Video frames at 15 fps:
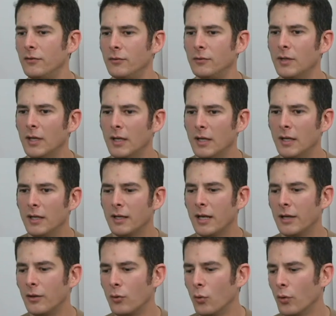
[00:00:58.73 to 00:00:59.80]
to
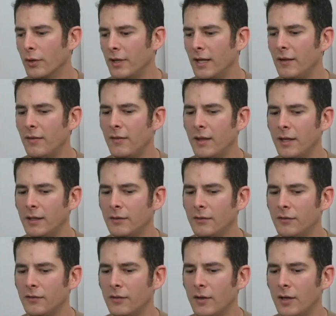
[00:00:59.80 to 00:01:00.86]
kind of coordinate
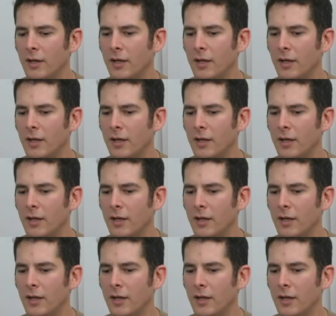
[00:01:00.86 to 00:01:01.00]
things.